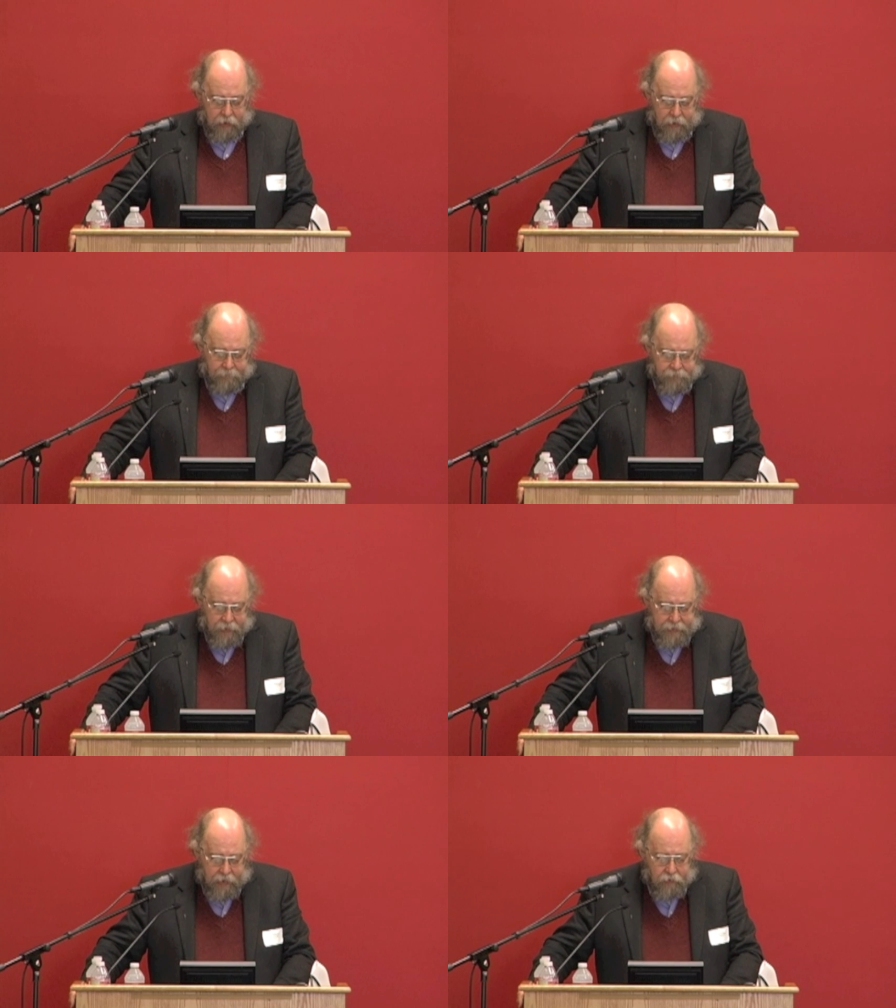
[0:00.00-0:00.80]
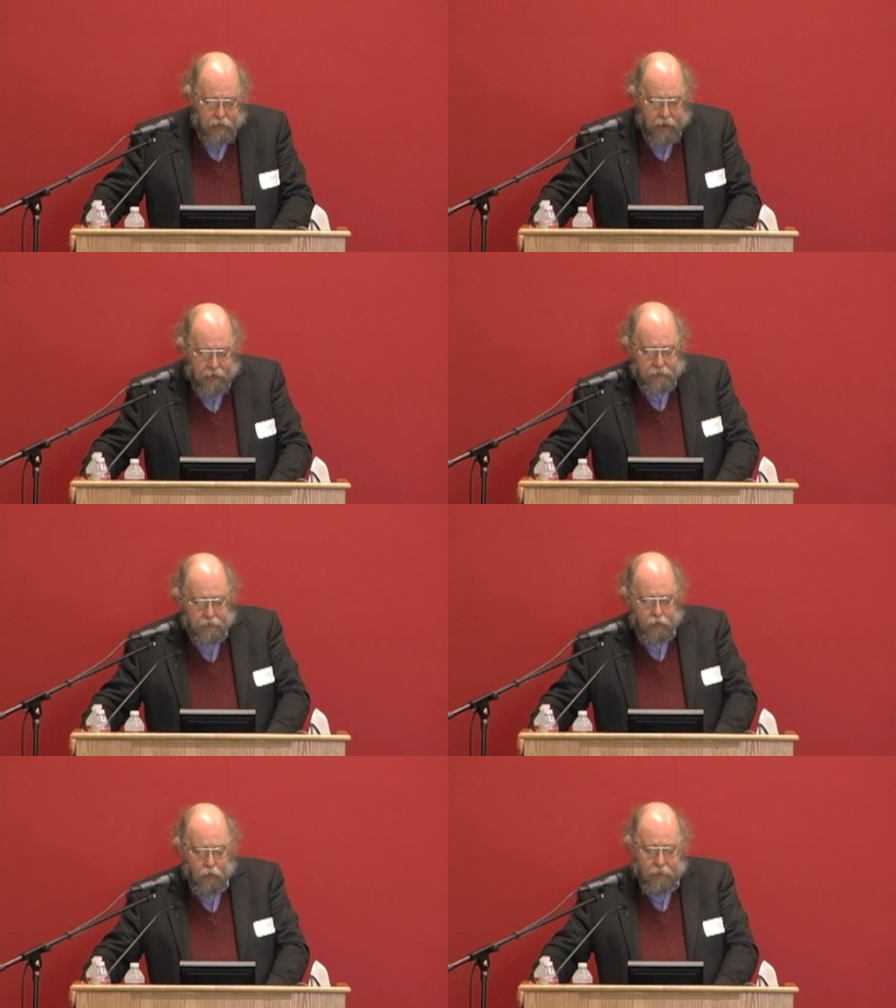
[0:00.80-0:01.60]
Now,
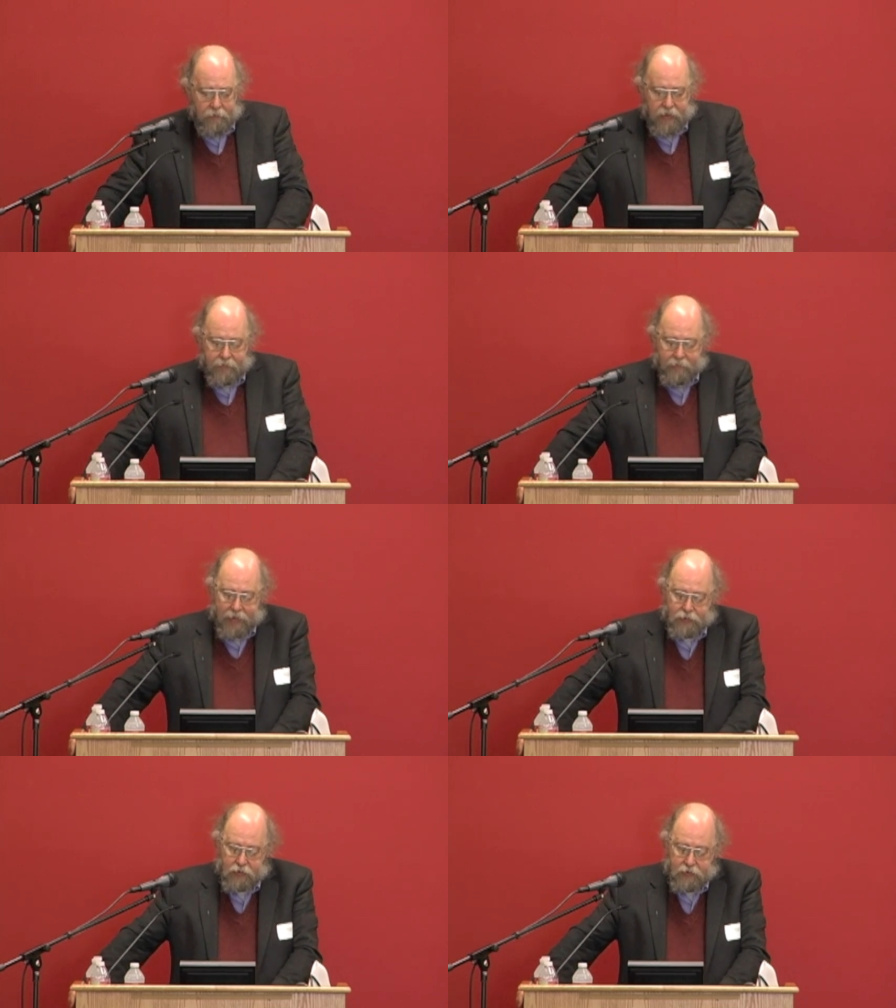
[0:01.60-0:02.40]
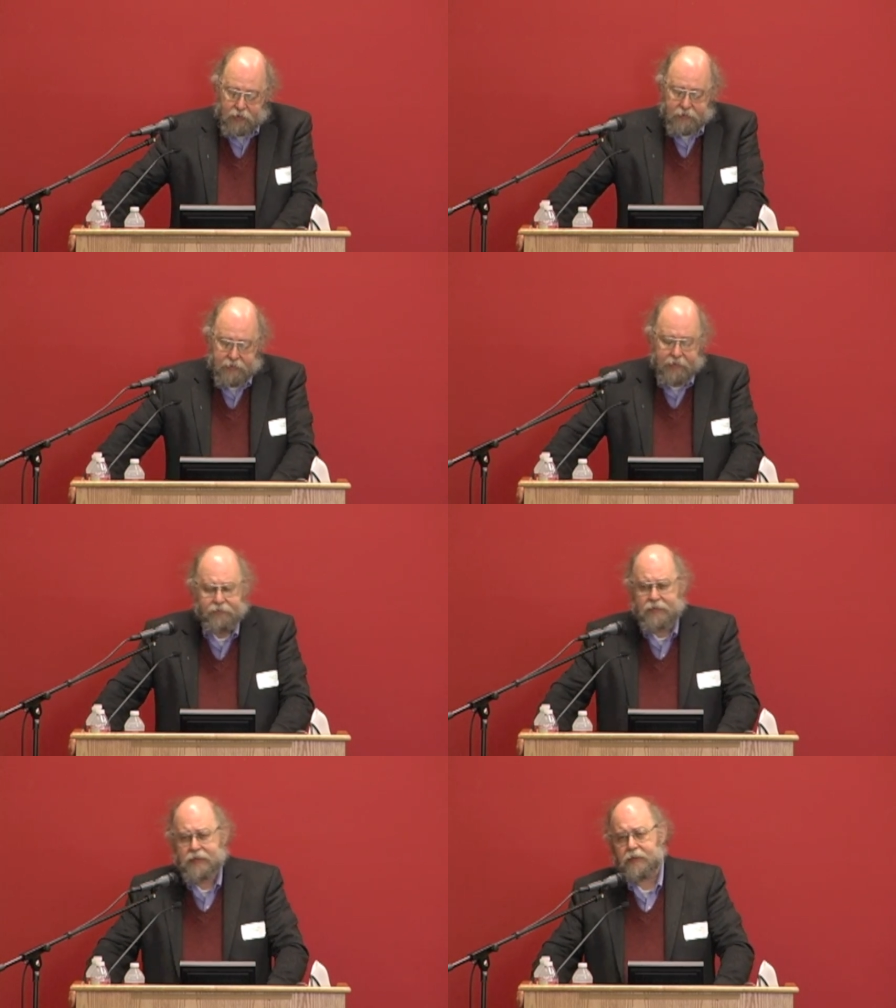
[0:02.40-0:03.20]
God, one might imagine, doesn't
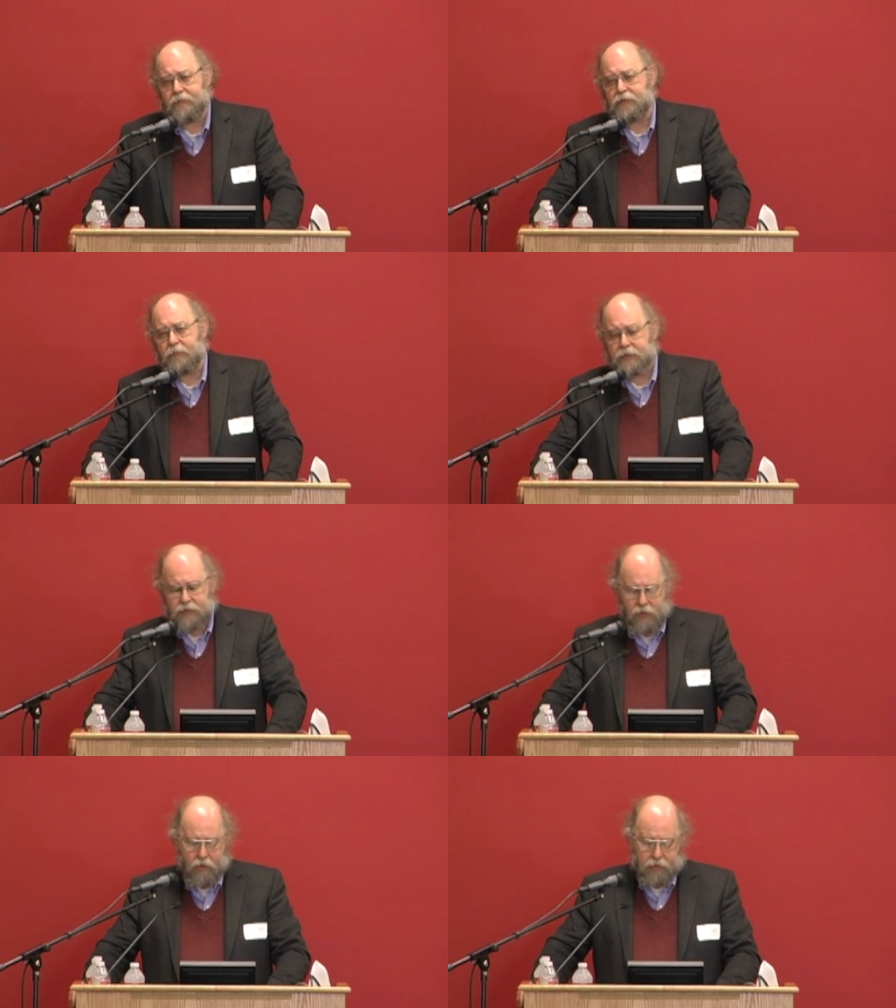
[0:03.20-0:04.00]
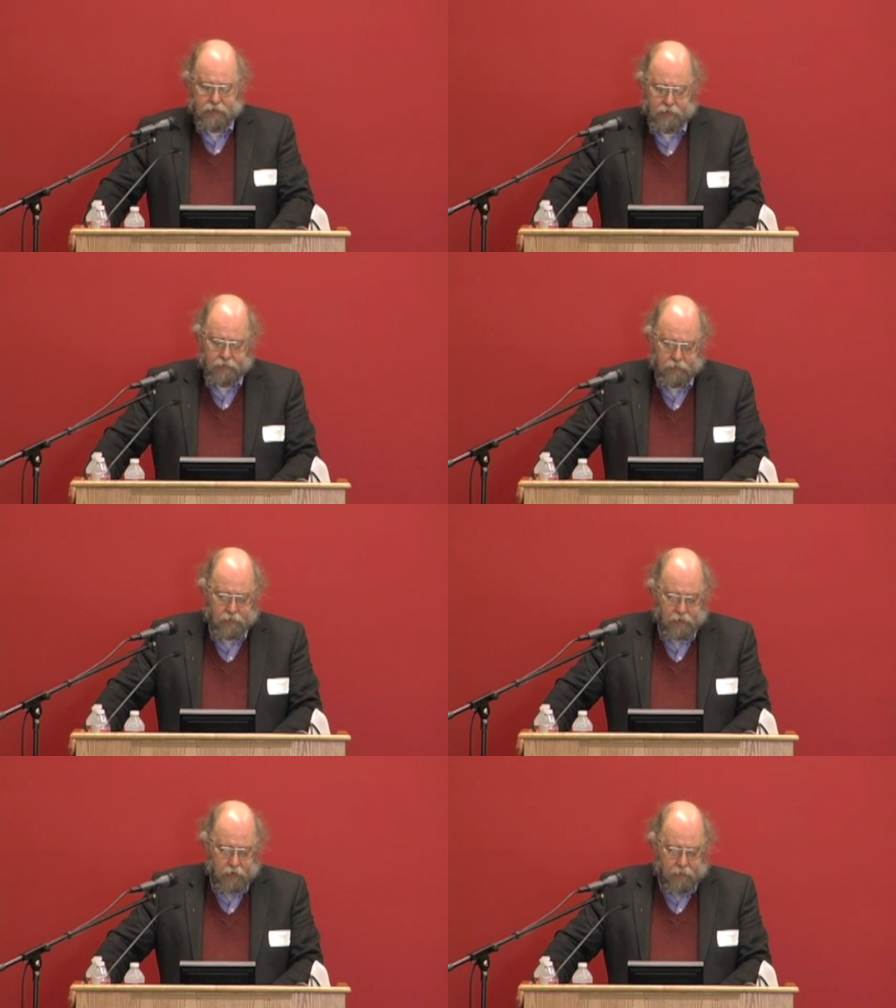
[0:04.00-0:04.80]
even think of them as laws,
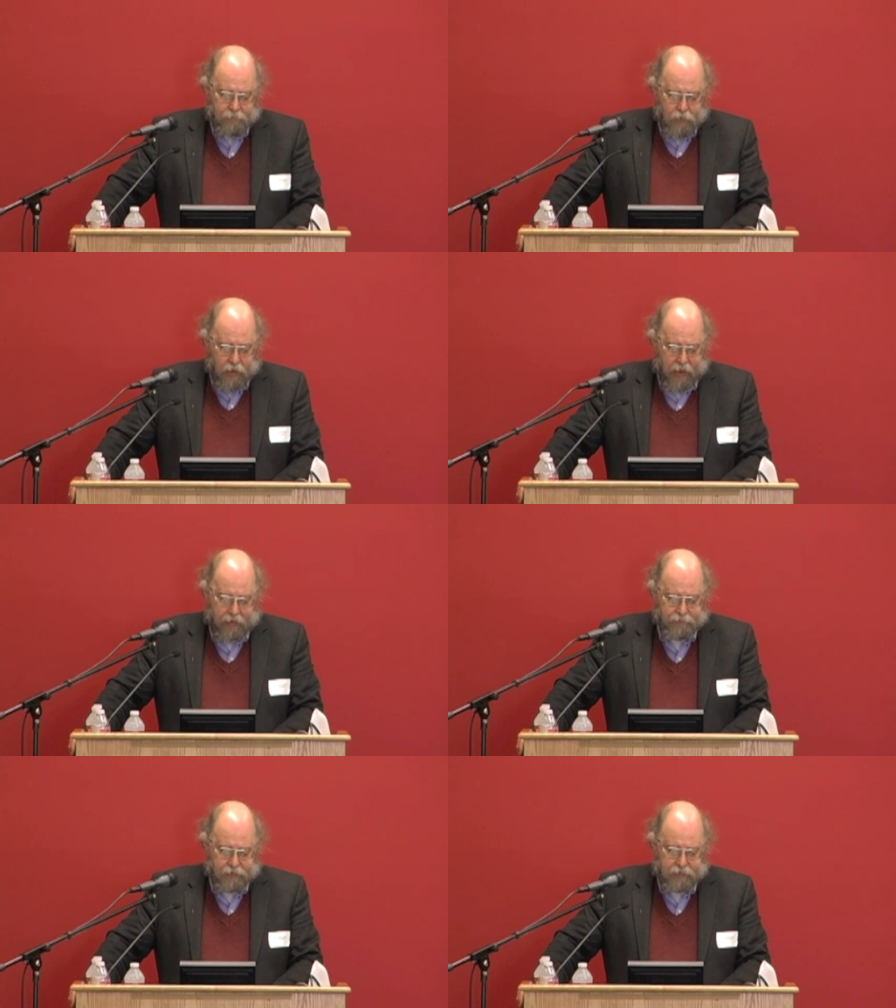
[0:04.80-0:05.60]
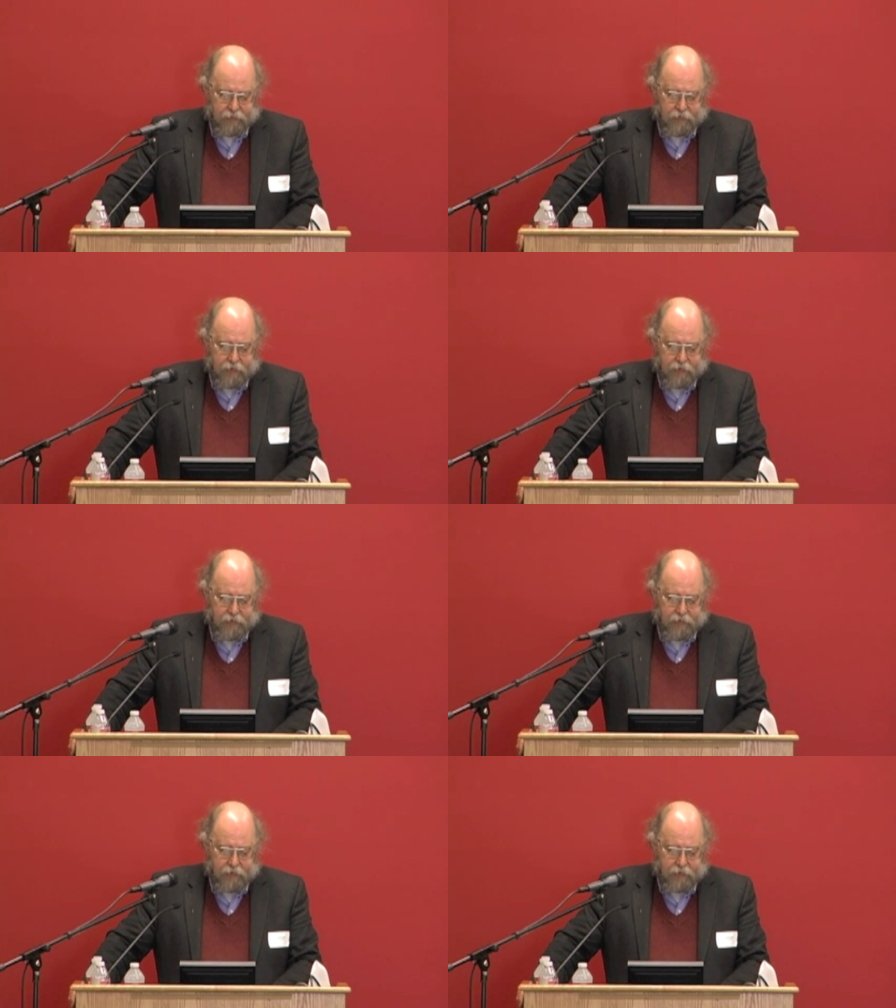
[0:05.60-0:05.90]
perhaps.